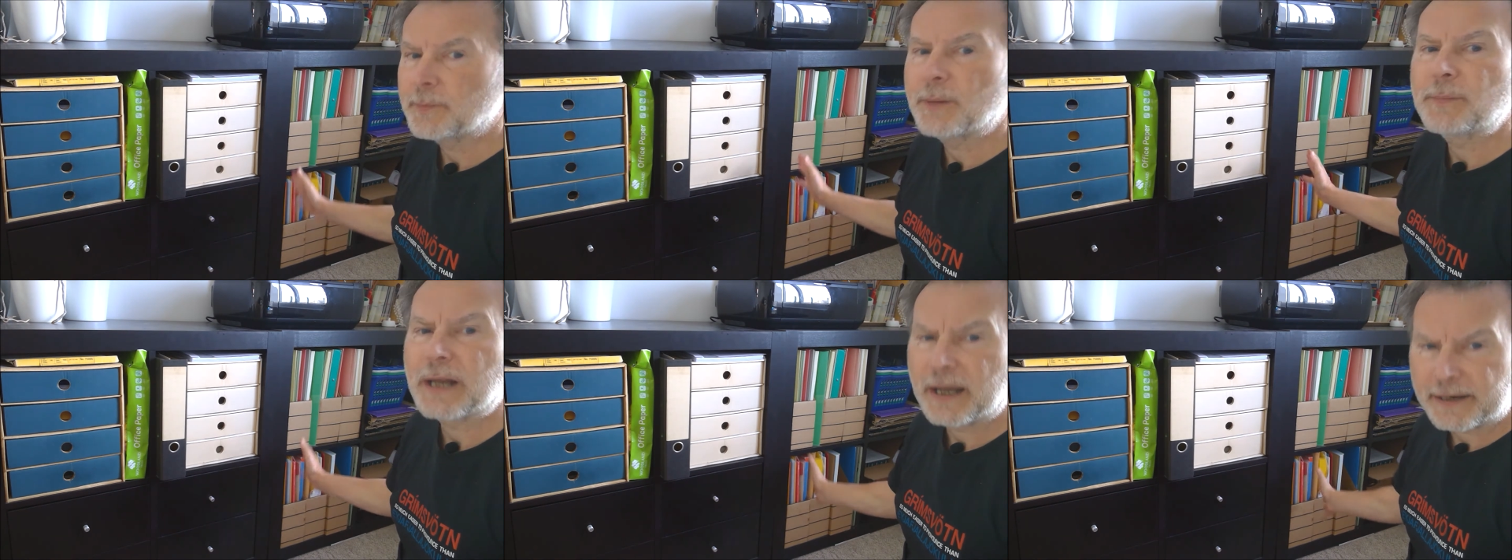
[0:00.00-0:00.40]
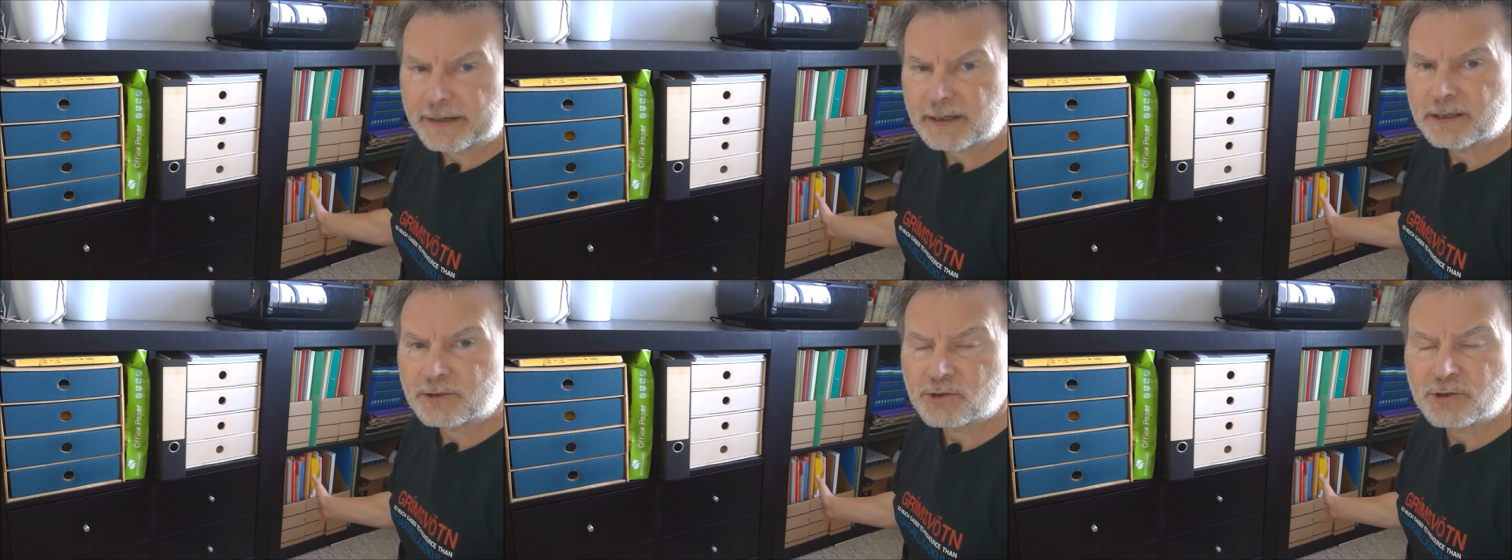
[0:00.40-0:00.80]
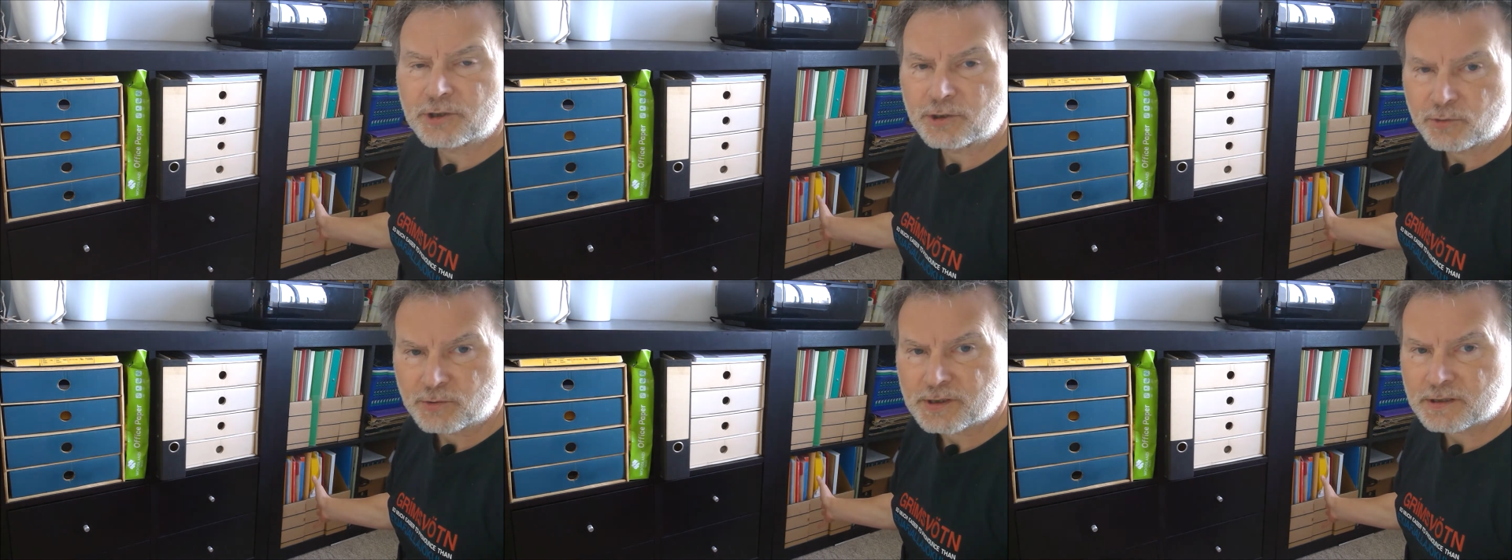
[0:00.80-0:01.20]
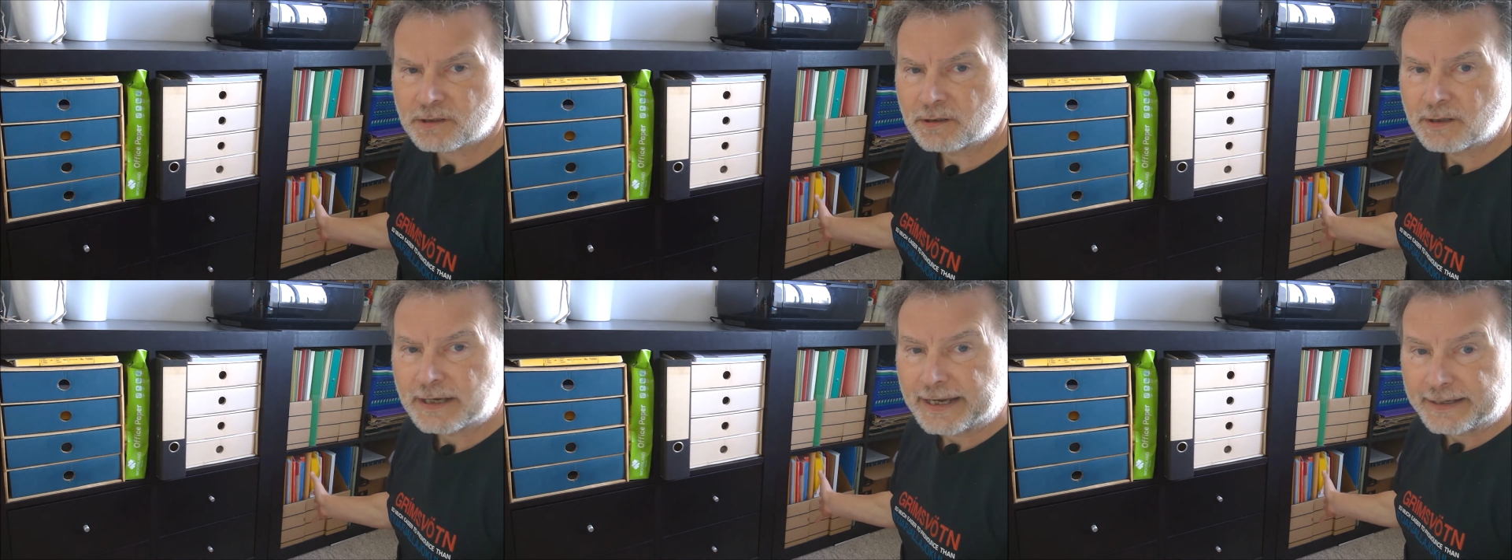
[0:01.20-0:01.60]
unlikely to use
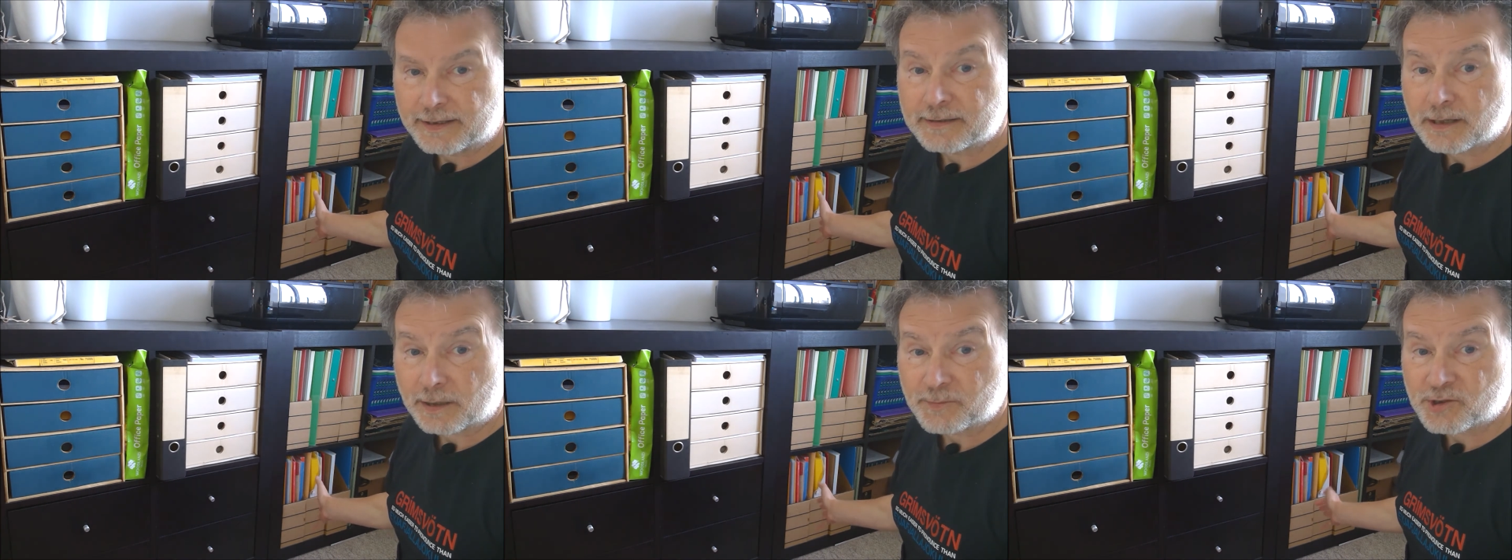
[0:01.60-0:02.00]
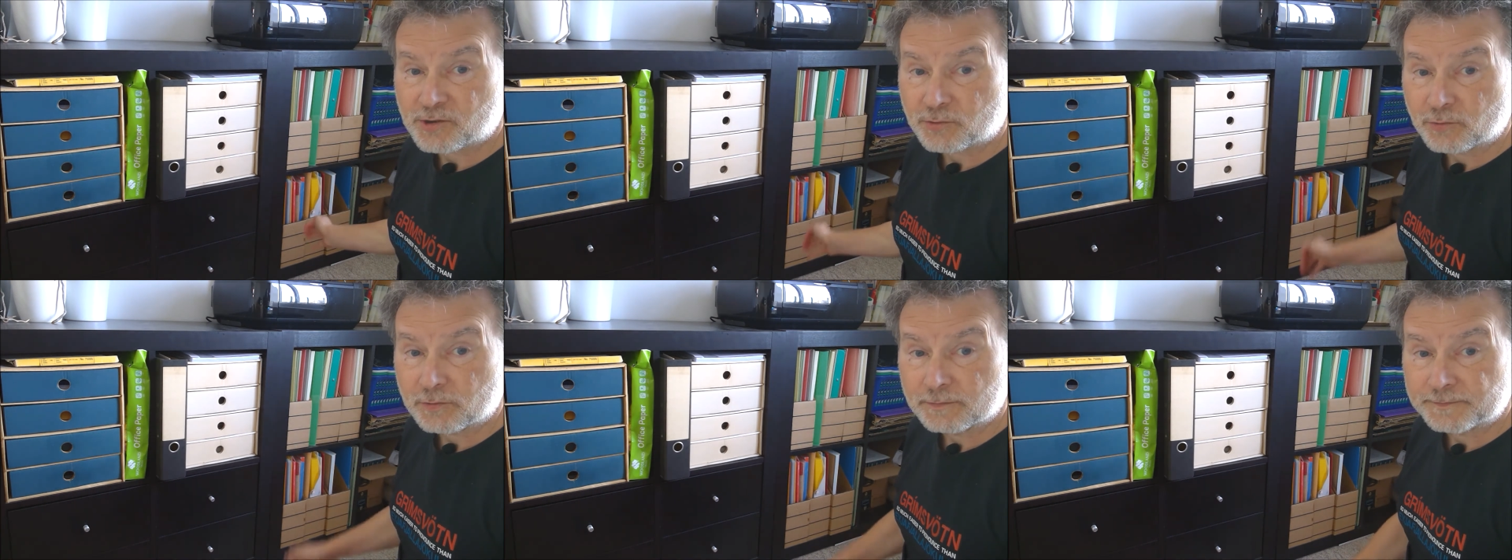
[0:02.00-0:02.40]
anytime soon.